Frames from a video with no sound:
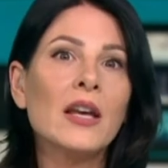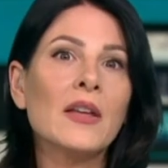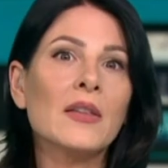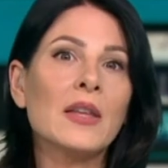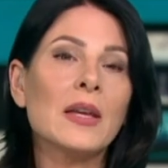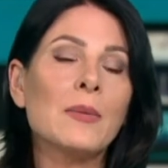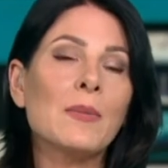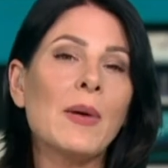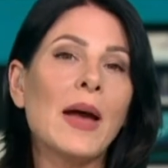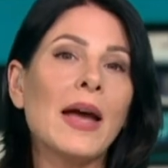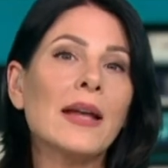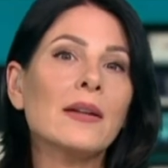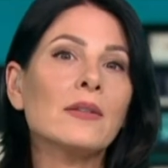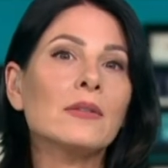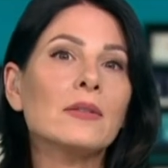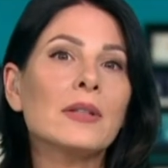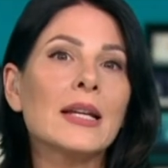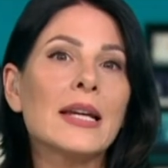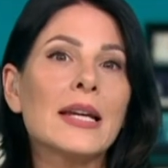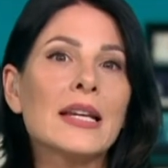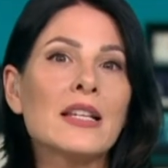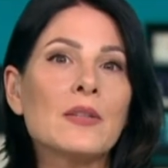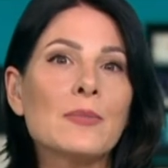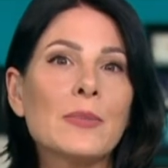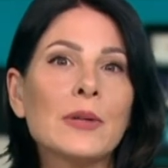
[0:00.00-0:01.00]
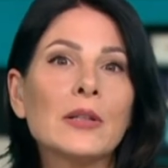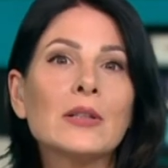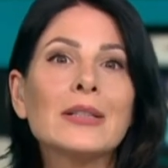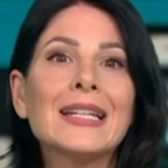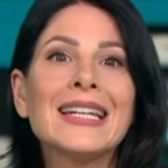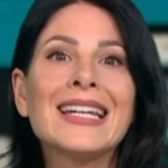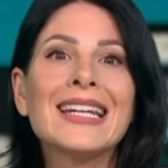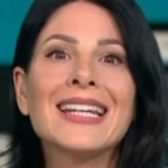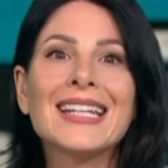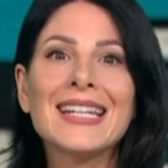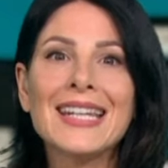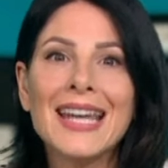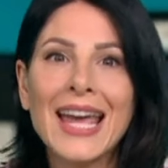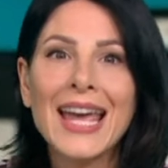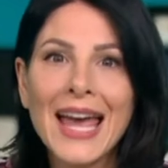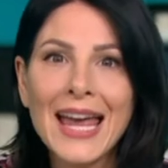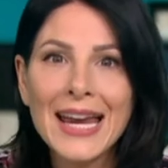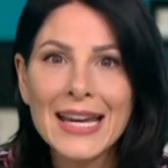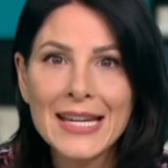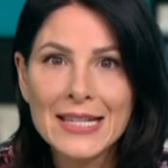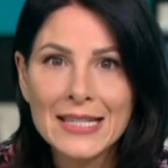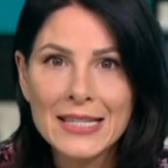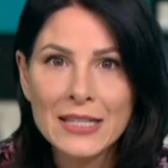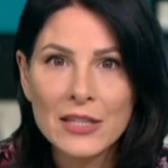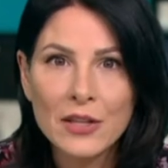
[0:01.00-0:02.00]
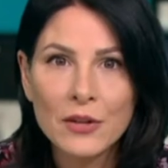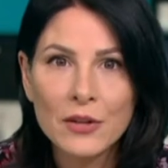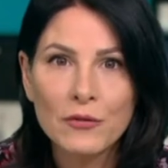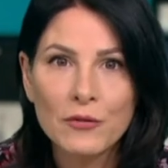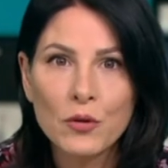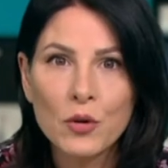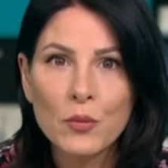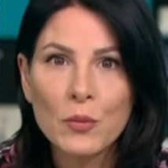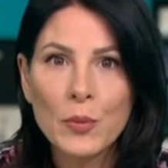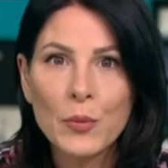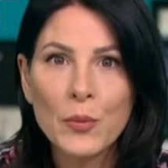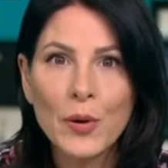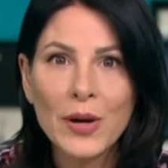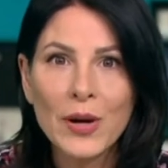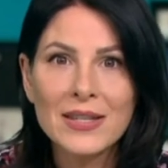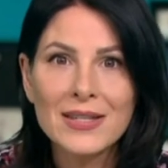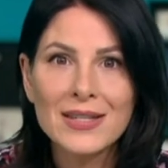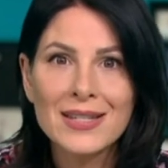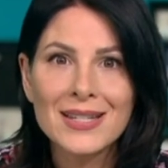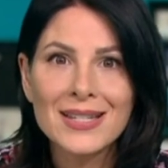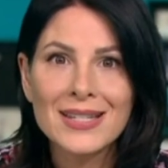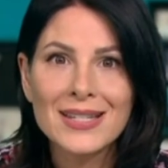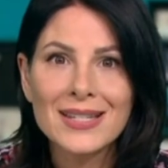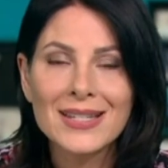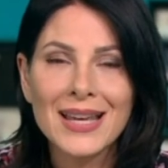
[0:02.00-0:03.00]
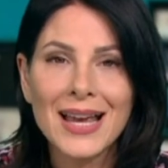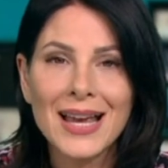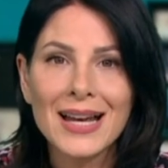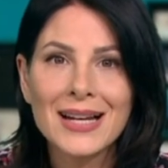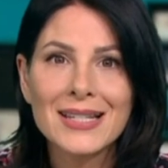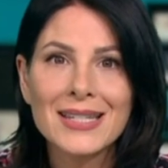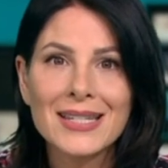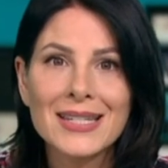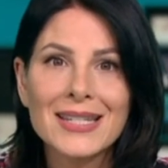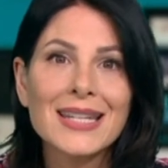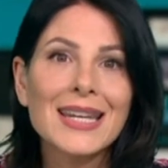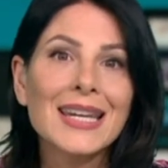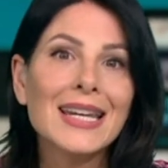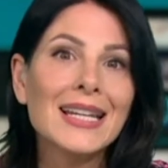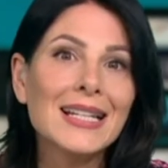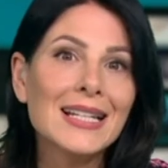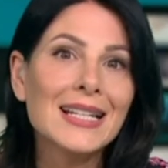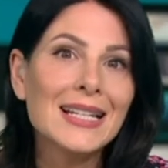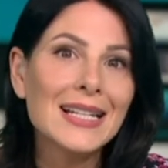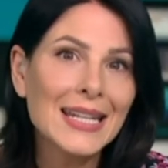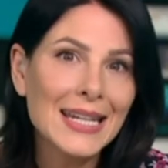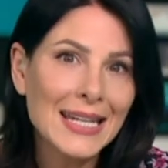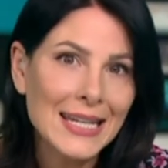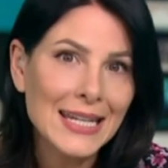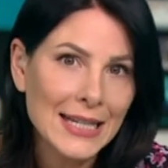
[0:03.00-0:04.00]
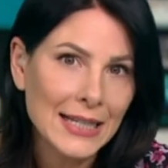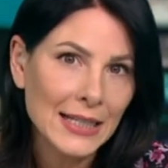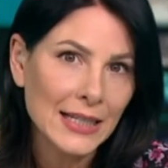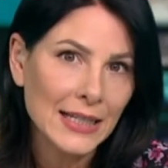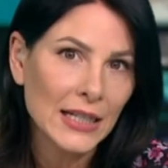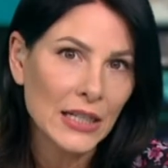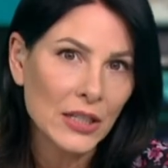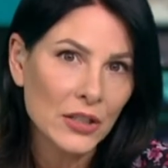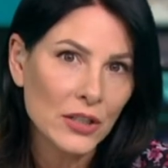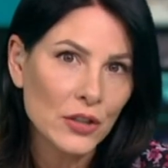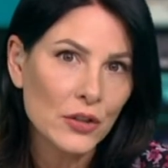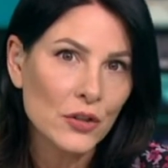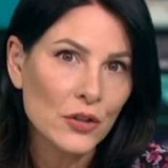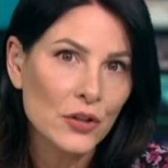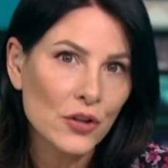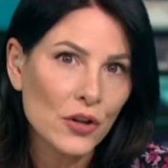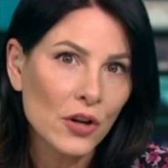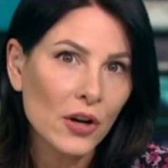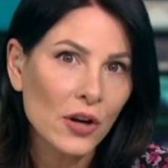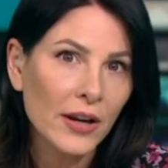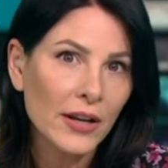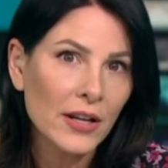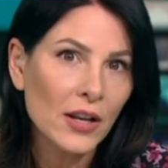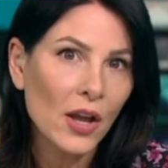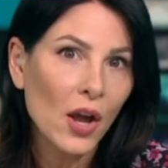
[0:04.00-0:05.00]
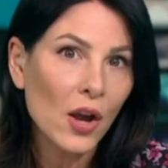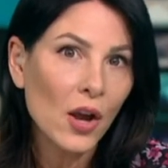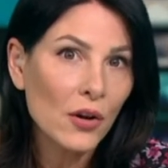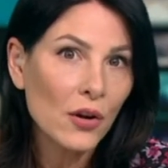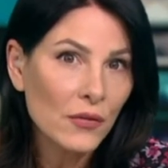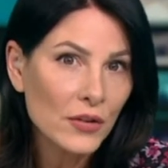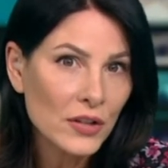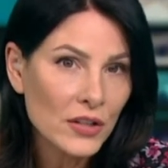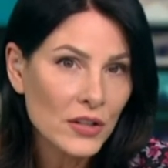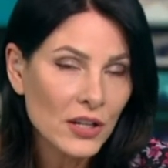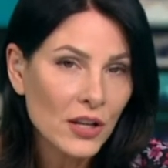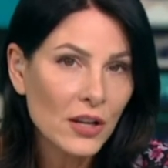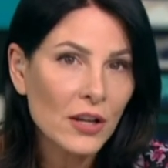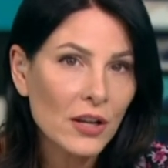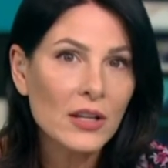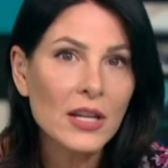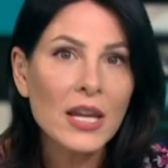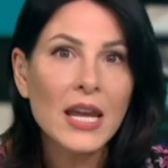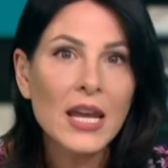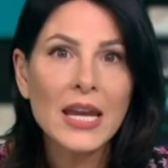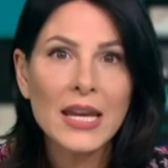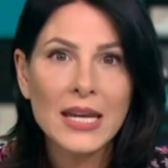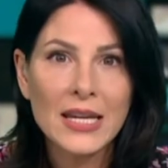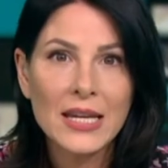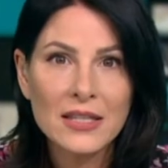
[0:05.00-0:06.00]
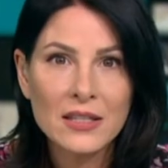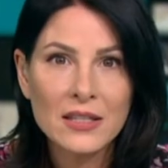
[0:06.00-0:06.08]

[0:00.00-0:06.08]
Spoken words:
The panel is building a case that the former president acted illegally to try and overturn his